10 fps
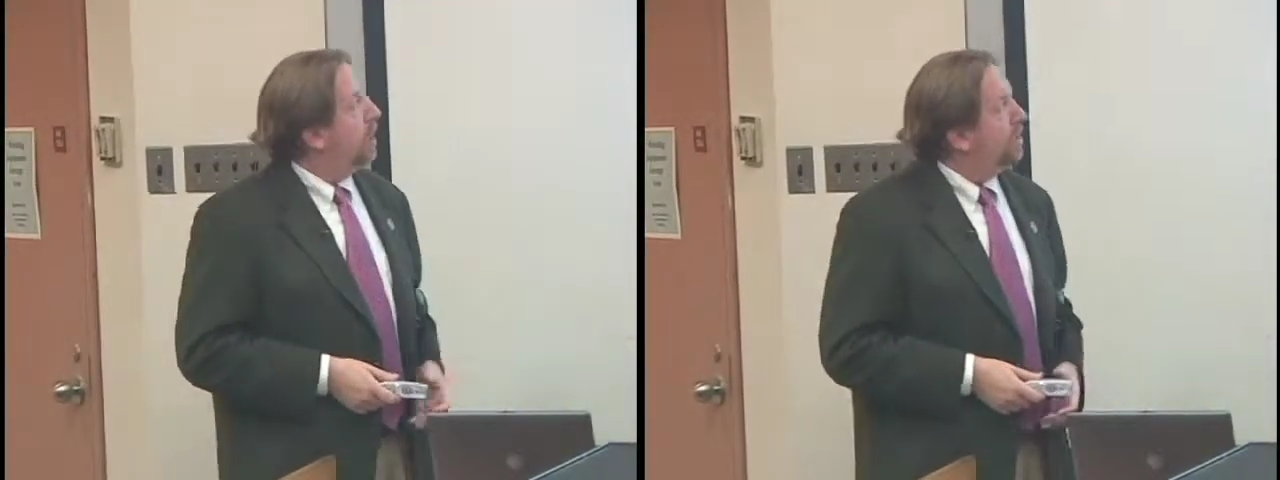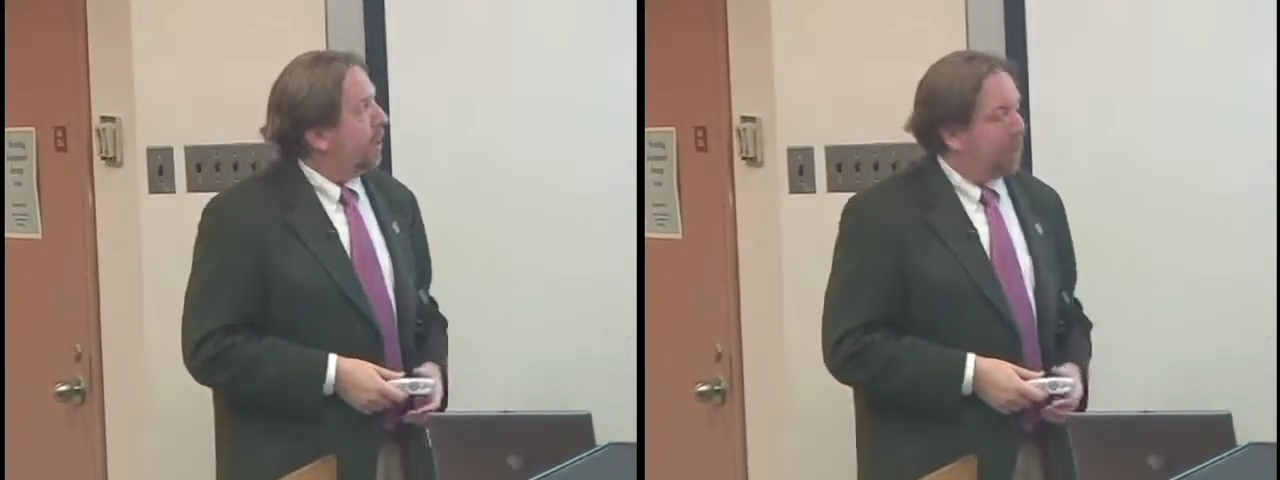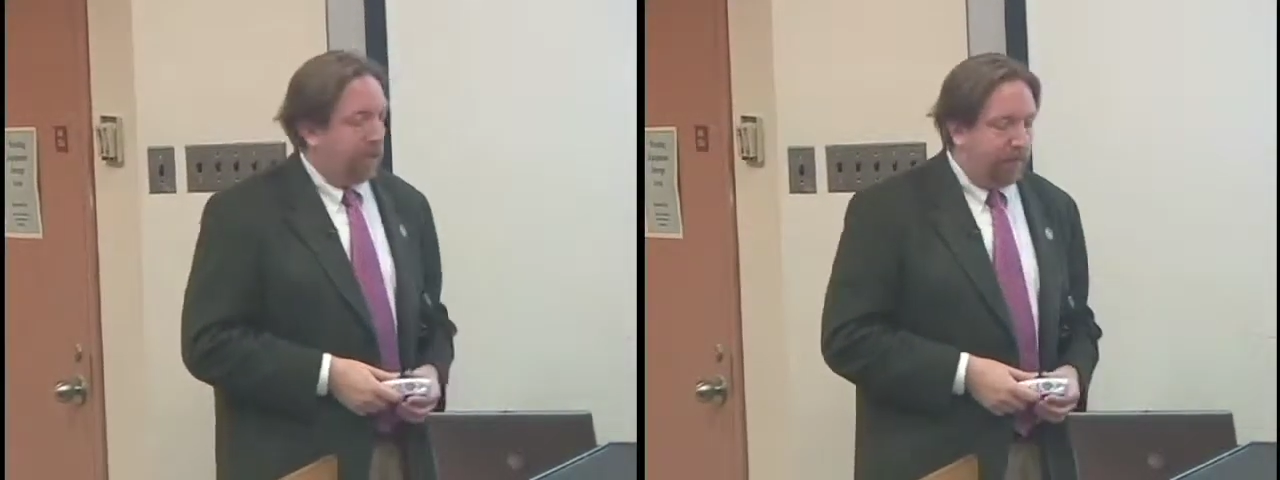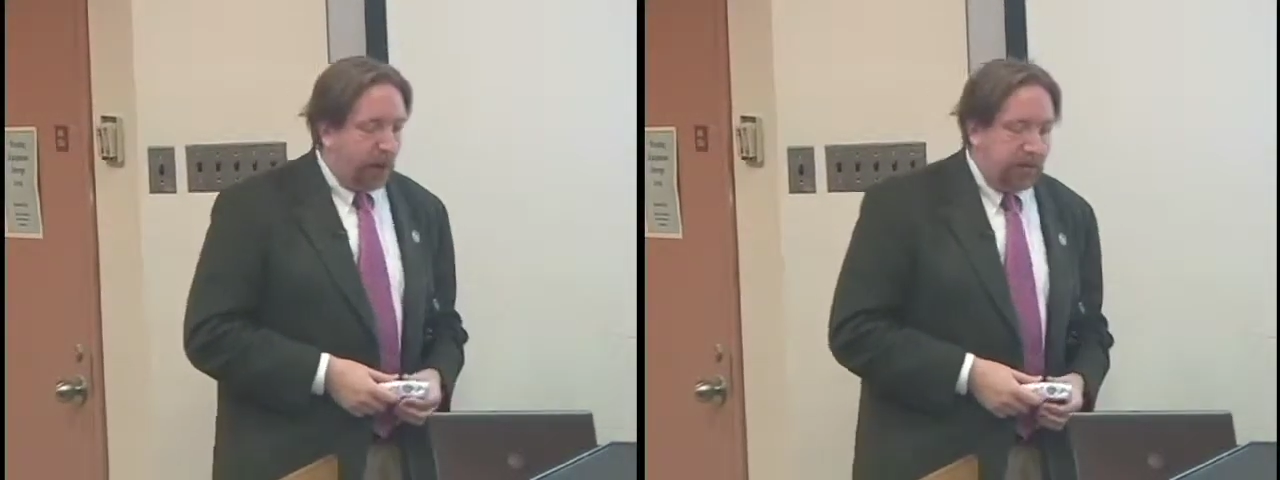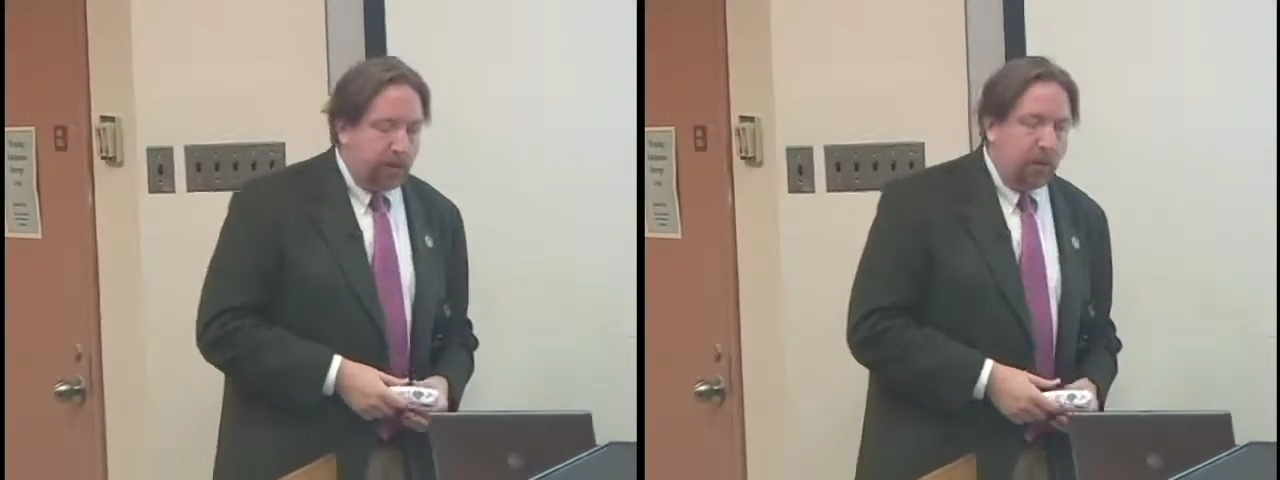is something
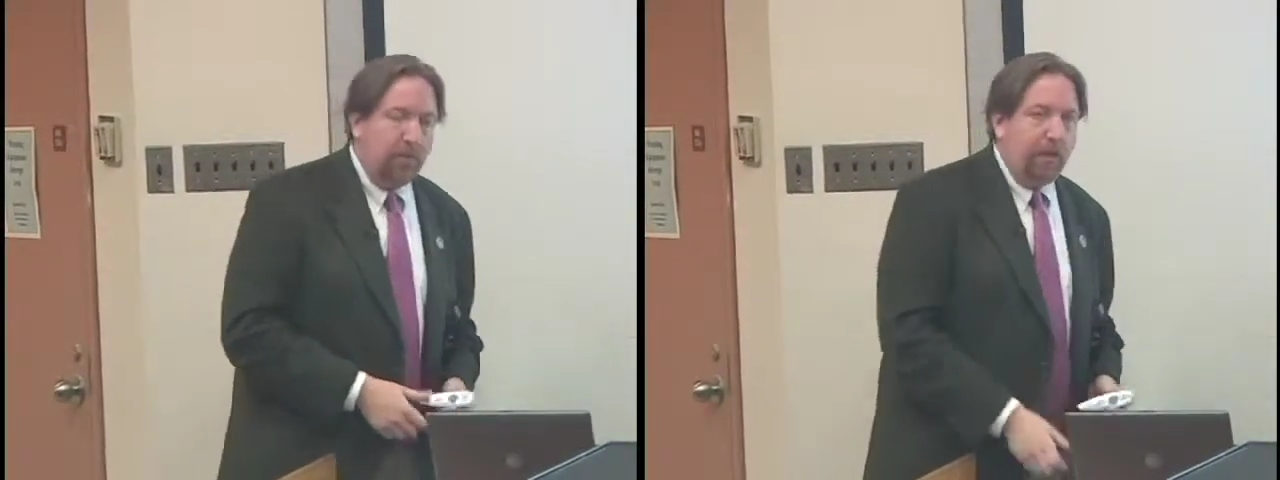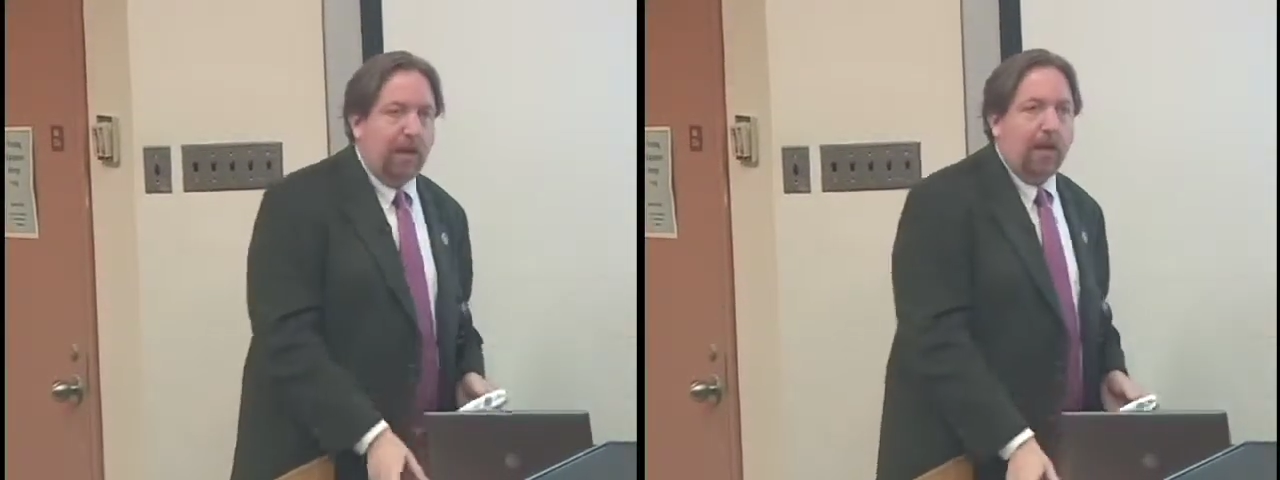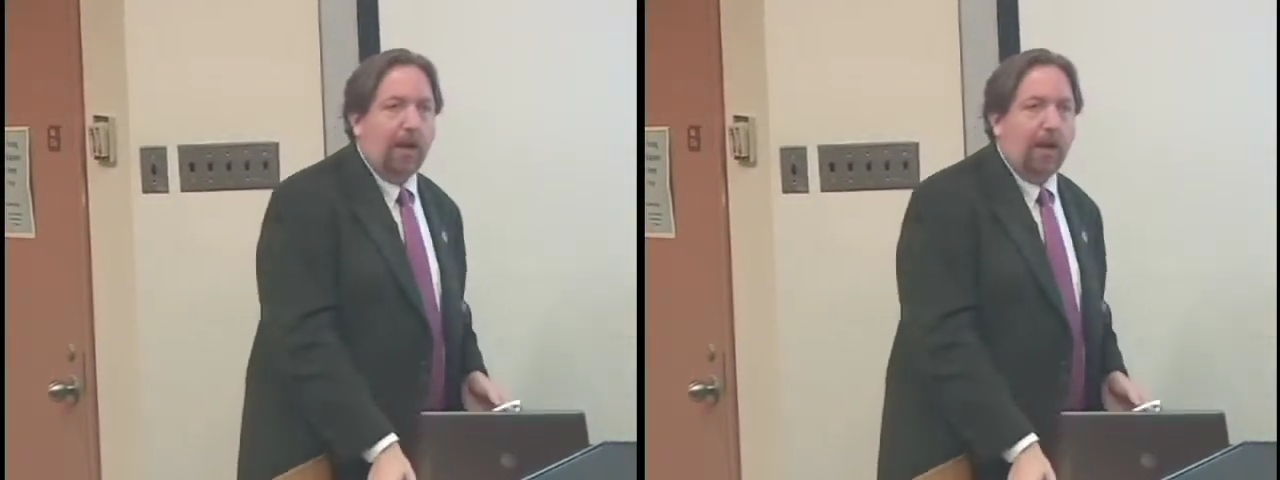very new to me.